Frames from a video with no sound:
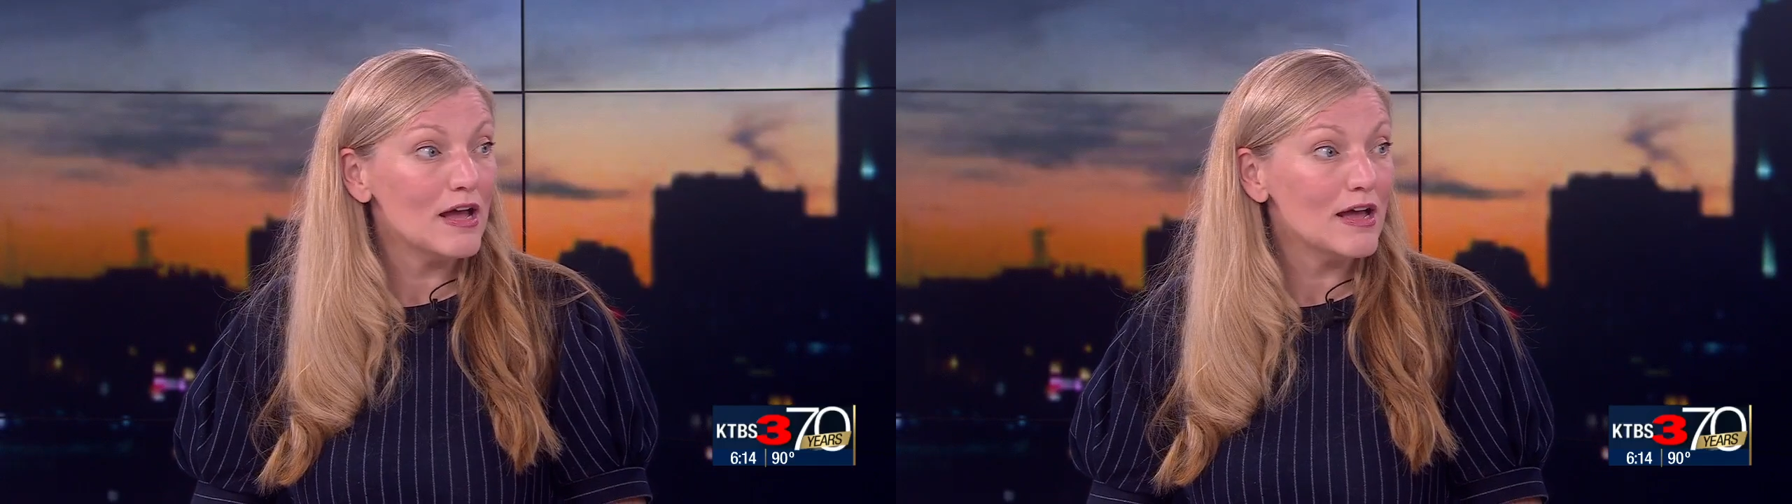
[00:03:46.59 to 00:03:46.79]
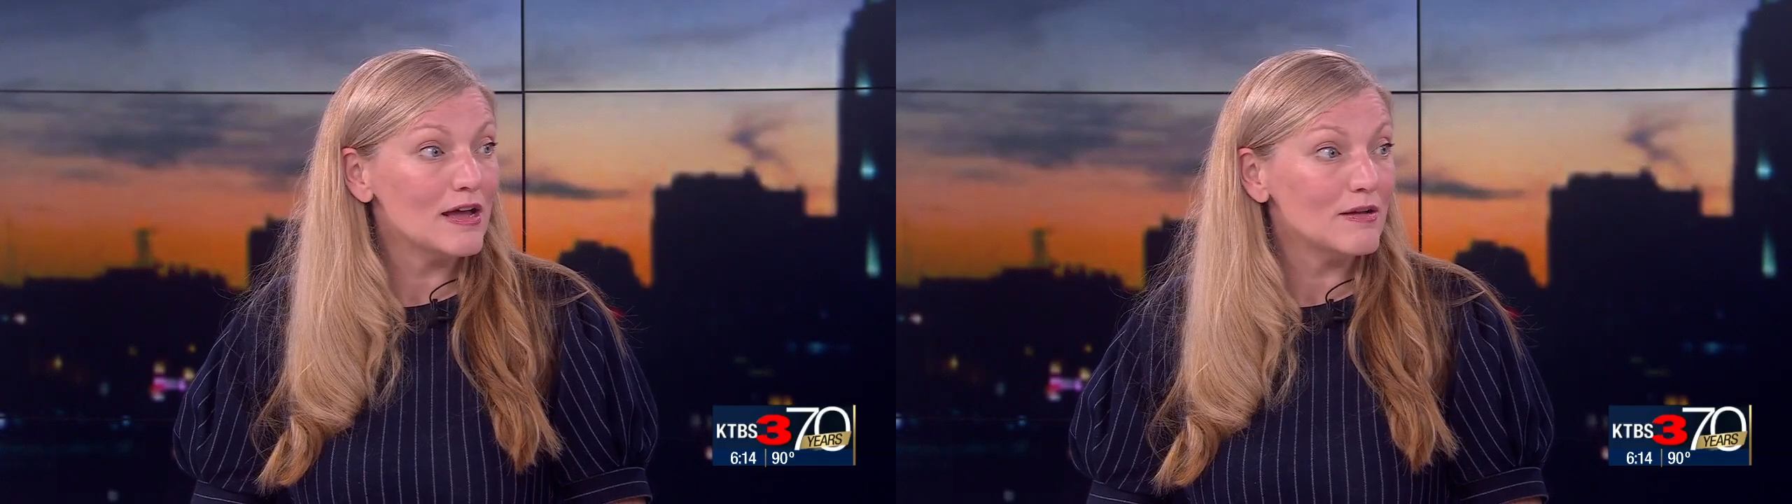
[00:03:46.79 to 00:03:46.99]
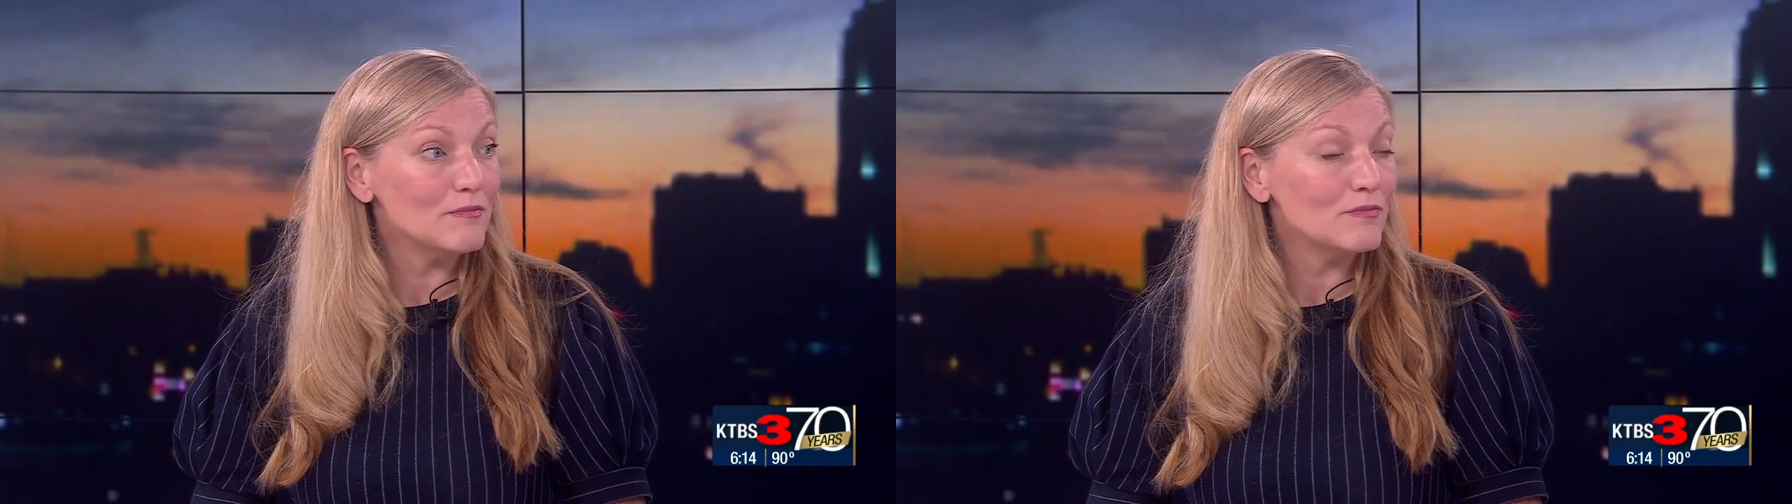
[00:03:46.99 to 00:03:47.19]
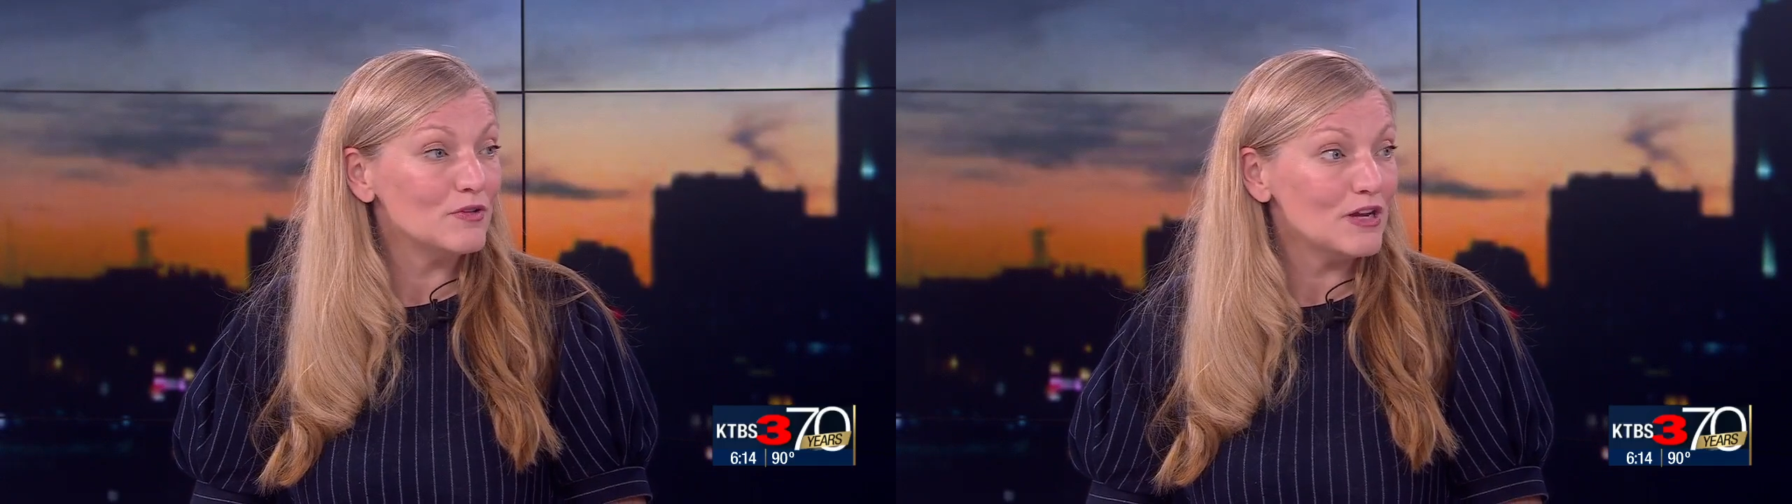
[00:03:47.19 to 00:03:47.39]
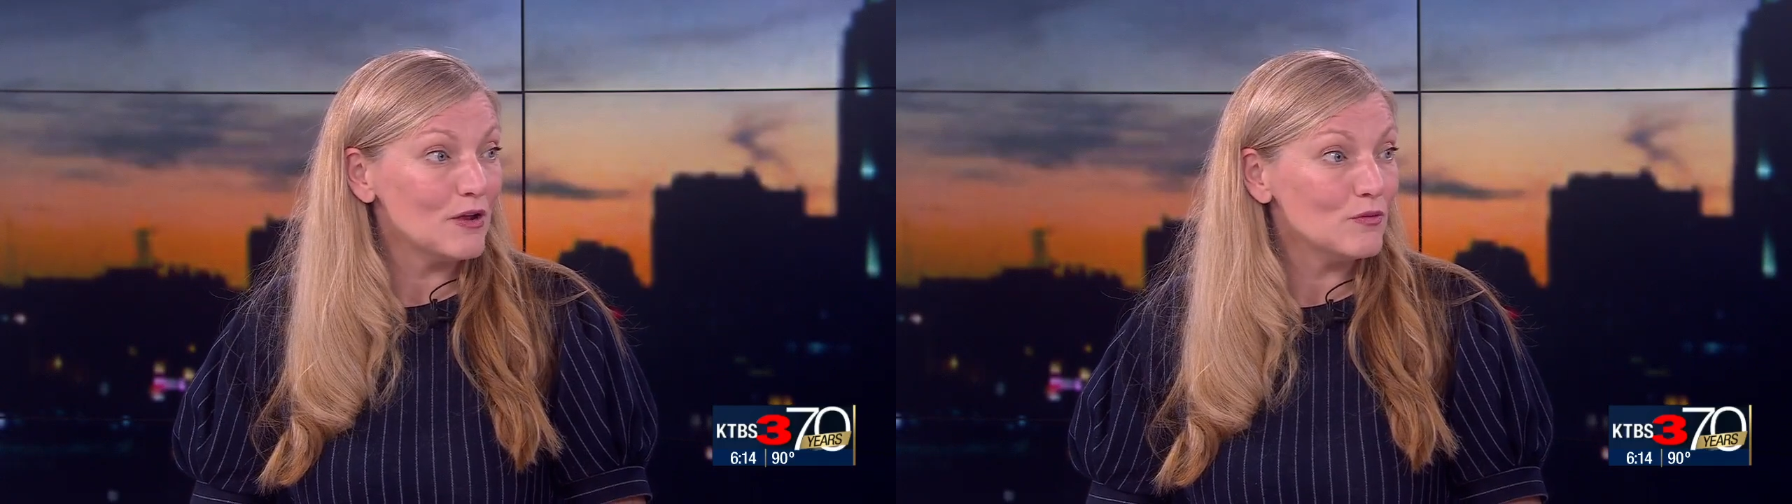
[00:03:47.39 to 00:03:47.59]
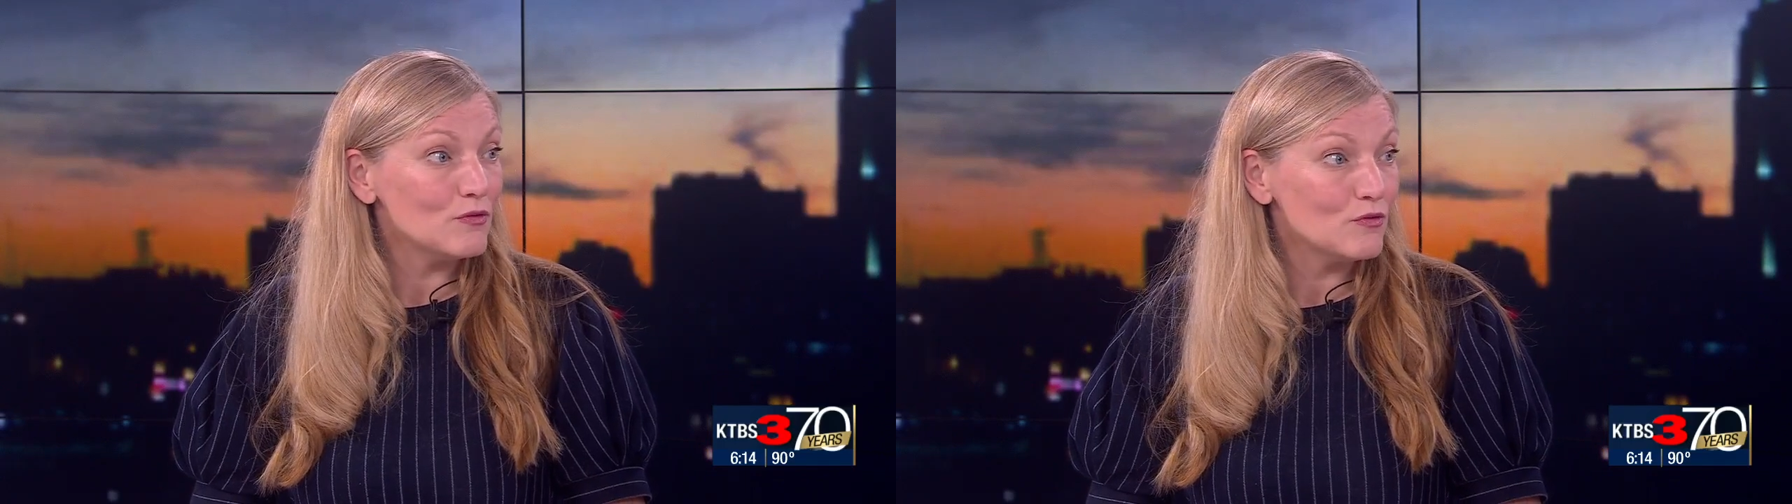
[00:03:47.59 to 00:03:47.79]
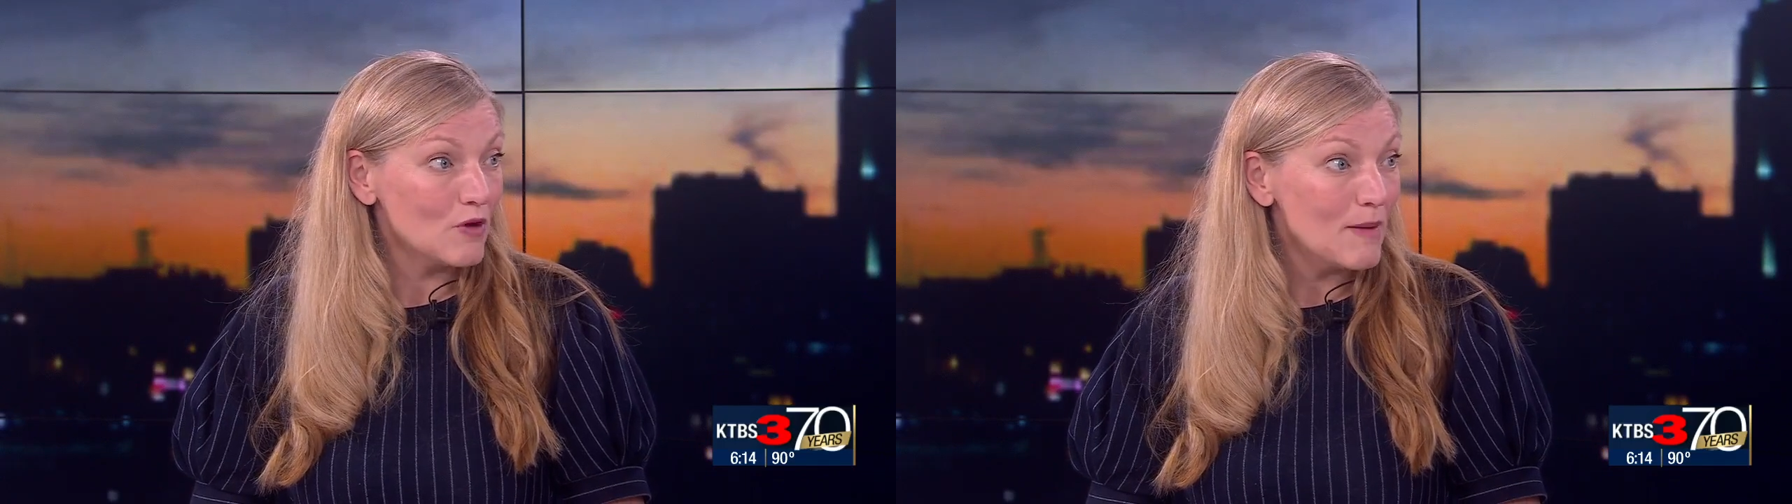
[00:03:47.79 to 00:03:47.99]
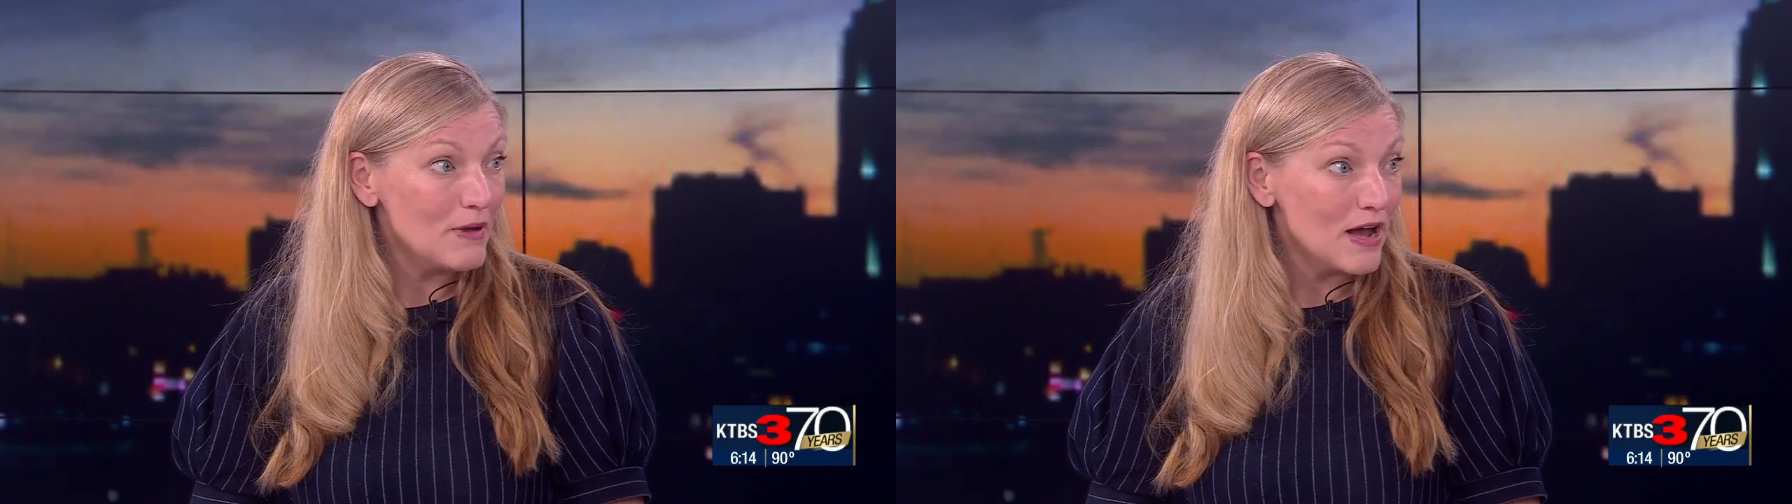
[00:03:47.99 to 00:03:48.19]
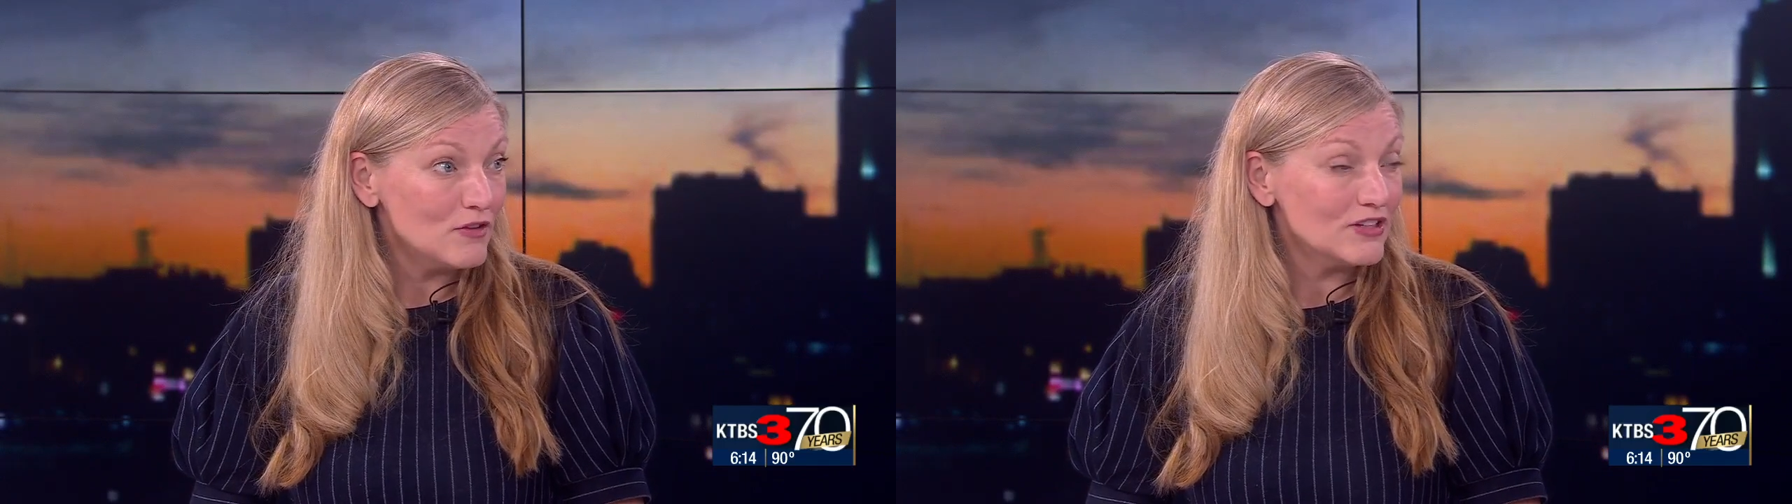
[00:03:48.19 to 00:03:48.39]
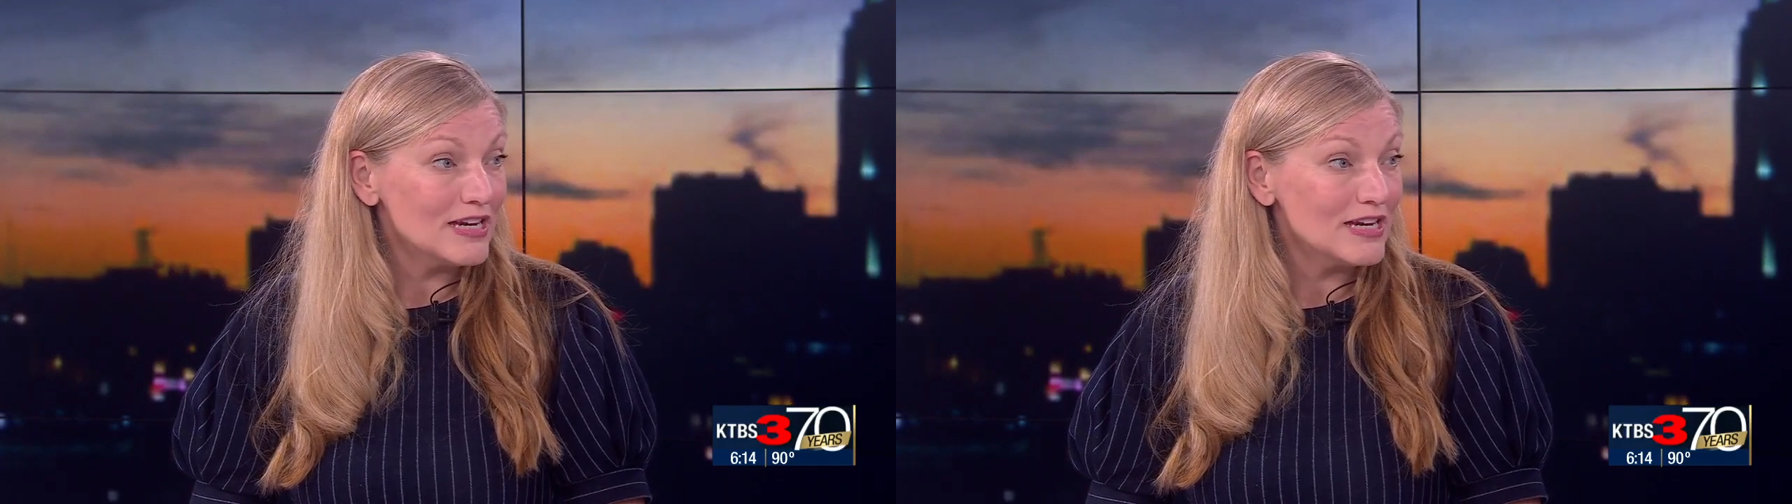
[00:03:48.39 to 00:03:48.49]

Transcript: dropouts